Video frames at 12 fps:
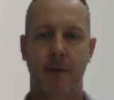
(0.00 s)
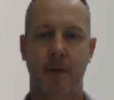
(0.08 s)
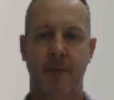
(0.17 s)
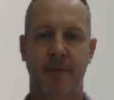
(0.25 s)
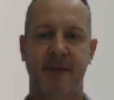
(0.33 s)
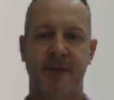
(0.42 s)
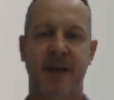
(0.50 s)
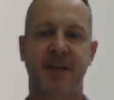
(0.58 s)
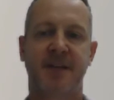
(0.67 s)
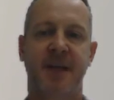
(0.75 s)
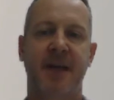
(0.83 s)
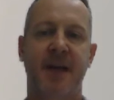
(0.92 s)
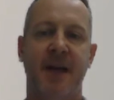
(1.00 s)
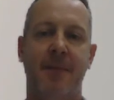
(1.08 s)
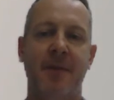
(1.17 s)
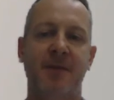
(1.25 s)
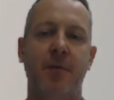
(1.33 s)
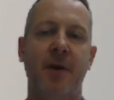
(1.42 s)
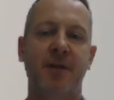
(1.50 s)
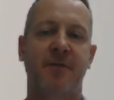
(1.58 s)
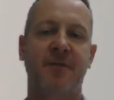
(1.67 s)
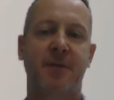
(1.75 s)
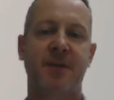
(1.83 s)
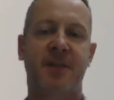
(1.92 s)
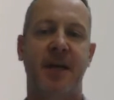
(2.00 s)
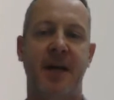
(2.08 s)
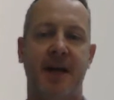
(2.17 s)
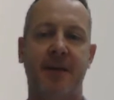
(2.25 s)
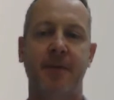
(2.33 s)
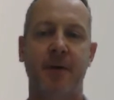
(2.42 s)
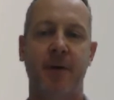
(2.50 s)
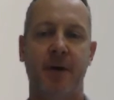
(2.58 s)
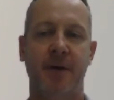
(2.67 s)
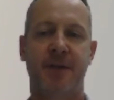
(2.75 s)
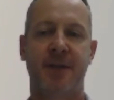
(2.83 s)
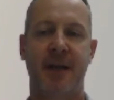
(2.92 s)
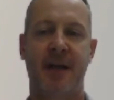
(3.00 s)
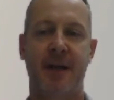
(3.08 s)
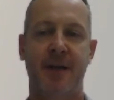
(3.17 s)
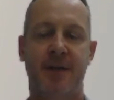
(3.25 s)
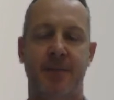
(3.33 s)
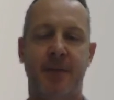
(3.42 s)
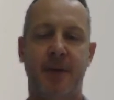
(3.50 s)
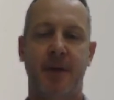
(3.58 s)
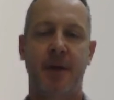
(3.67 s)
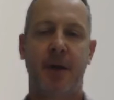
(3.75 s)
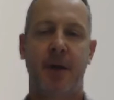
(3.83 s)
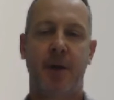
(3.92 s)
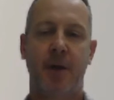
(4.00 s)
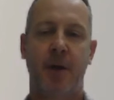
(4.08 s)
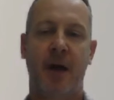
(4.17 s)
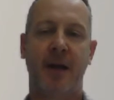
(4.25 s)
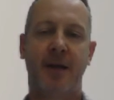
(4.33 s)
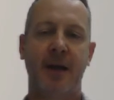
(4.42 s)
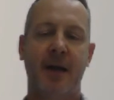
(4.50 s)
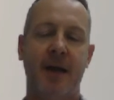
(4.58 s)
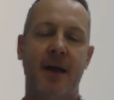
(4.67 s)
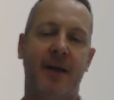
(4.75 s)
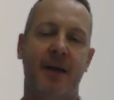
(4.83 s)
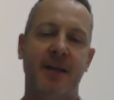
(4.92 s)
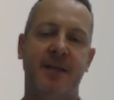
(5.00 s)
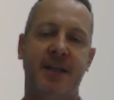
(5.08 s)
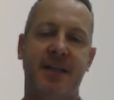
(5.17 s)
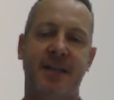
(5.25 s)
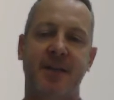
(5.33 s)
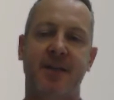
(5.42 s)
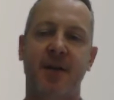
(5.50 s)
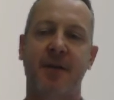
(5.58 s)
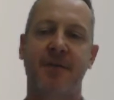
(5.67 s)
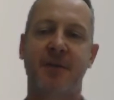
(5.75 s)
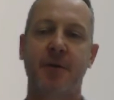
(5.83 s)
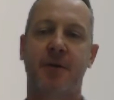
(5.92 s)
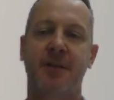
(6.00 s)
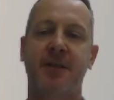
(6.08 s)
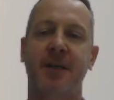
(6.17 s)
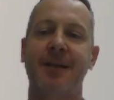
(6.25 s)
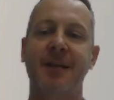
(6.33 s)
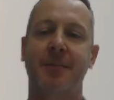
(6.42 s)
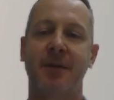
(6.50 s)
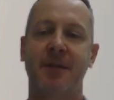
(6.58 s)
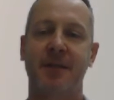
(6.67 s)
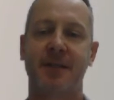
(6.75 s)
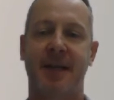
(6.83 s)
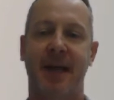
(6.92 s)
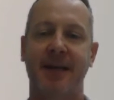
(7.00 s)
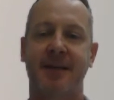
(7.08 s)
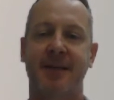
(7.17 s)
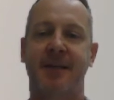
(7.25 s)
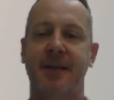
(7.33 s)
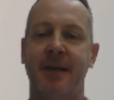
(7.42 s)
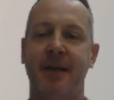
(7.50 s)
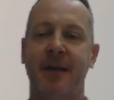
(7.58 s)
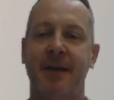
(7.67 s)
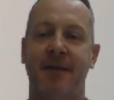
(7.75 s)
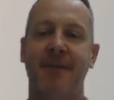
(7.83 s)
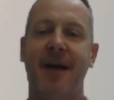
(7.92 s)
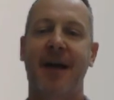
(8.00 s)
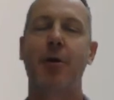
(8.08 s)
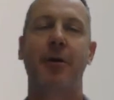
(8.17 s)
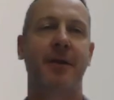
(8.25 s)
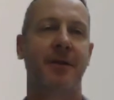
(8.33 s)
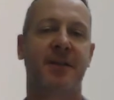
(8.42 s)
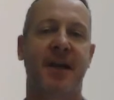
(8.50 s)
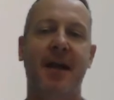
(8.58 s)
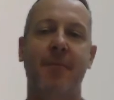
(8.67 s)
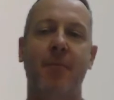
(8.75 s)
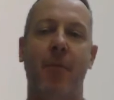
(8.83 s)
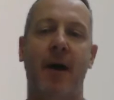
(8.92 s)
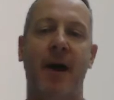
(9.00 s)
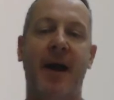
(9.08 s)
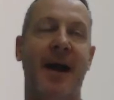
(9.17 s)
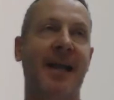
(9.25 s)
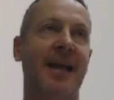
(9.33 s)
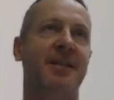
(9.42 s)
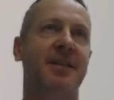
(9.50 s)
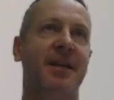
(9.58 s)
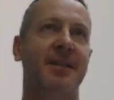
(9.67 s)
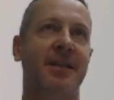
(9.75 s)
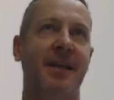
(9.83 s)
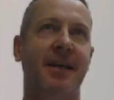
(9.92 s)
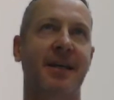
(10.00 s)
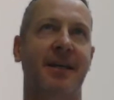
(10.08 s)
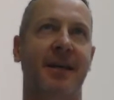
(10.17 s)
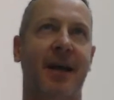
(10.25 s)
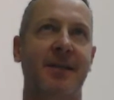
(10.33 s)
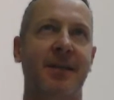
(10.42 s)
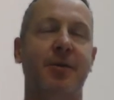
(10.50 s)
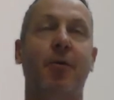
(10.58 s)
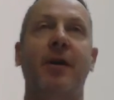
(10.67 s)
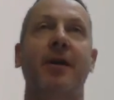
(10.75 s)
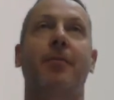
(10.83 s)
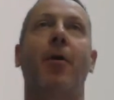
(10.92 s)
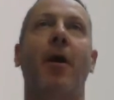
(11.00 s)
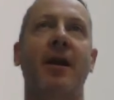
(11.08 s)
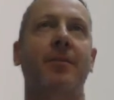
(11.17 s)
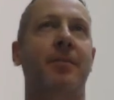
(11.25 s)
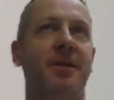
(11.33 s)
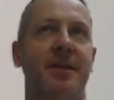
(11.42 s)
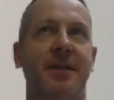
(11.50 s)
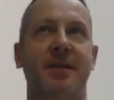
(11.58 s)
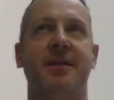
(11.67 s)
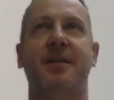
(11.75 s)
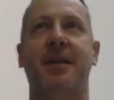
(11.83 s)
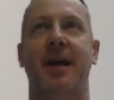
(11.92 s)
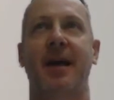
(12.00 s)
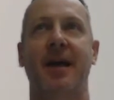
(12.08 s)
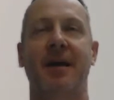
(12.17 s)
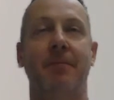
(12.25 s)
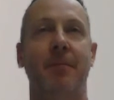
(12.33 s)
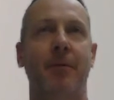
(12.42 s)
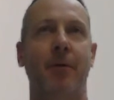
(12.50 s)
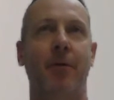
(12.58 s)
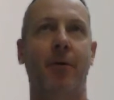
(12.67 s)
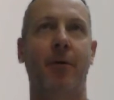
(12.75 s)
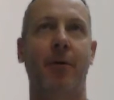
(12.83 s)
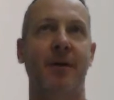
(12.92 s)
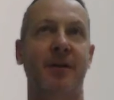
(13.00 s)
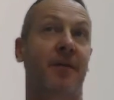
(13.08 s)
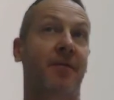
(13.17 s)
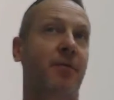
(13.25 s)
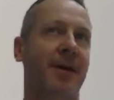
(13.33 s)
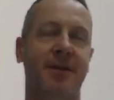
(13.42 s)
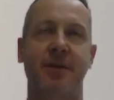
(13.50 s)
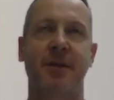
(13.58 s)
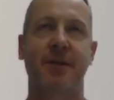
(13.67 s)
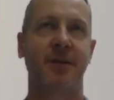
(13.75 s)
Fantastic. There's a question from Sia Ghost, and it says, does a service or consulting business get valued in the same way, I guess, as let's call it a product business, or a software as a service